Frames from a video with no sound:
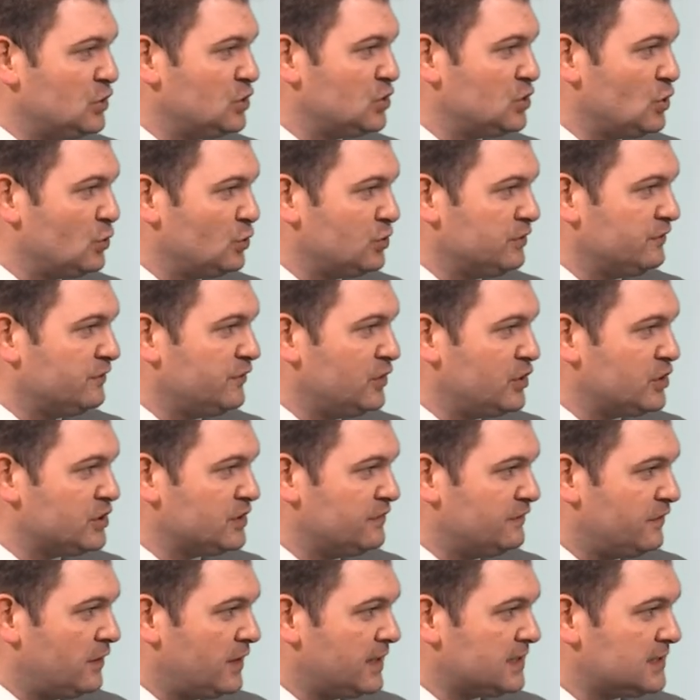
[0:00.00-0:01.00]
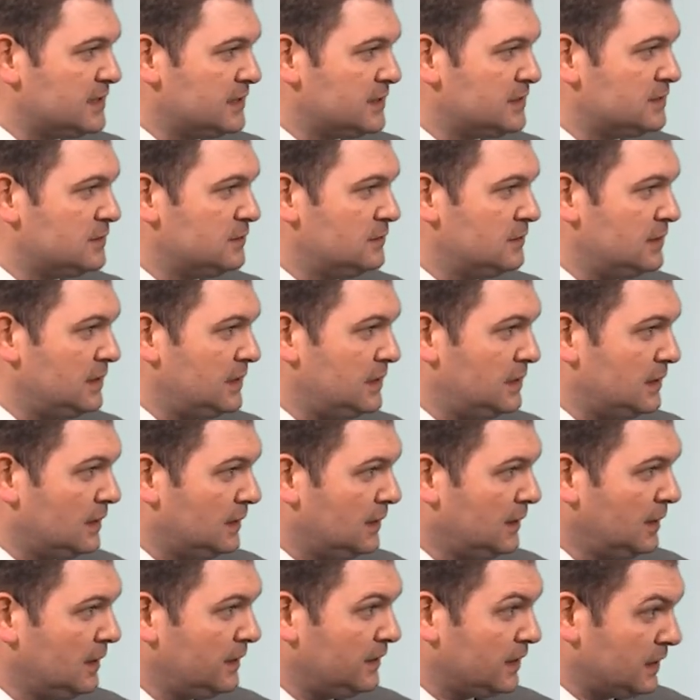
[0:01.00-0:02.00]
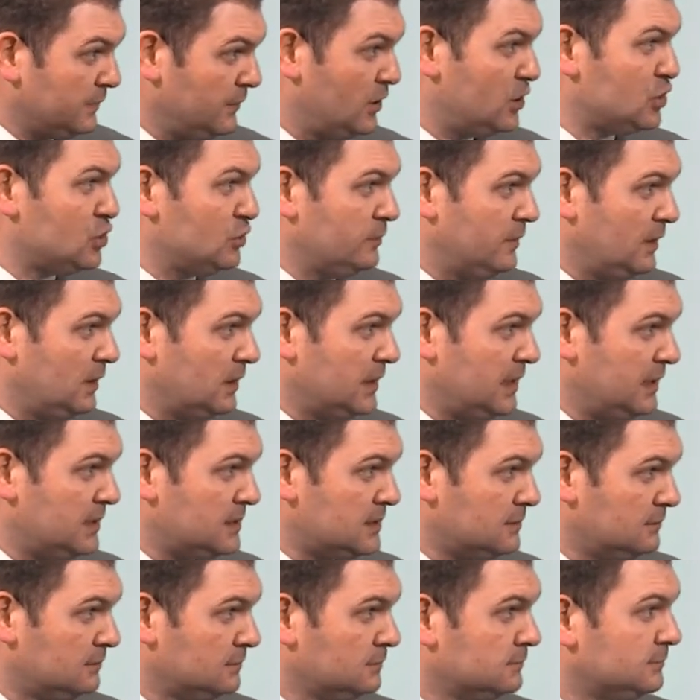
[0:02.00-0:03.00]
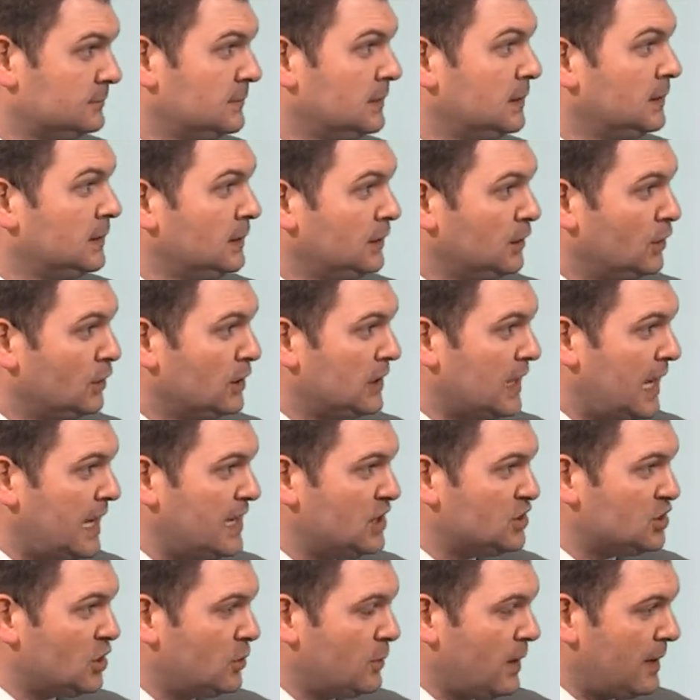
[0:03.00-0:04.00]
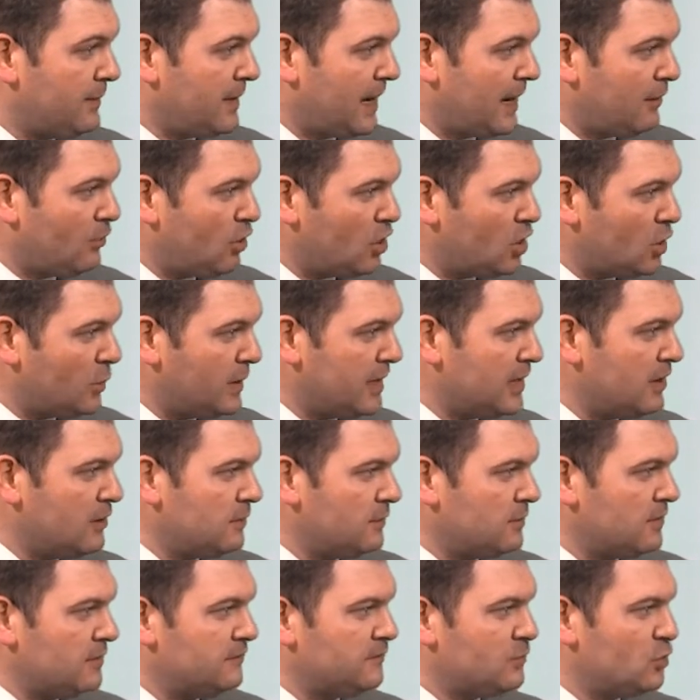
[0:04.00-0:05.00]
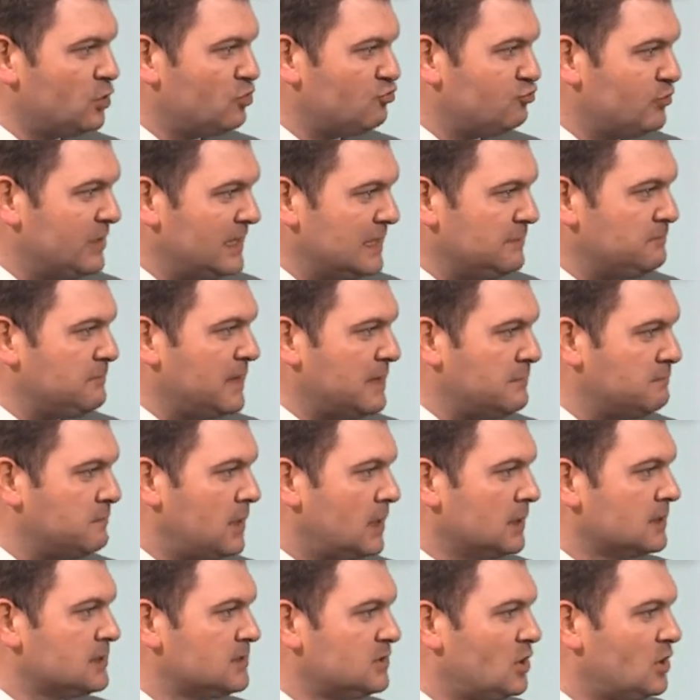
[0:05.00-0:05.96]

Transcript: you sold your first device into the commercial markets. Okay, so how long can we go before the really big bucks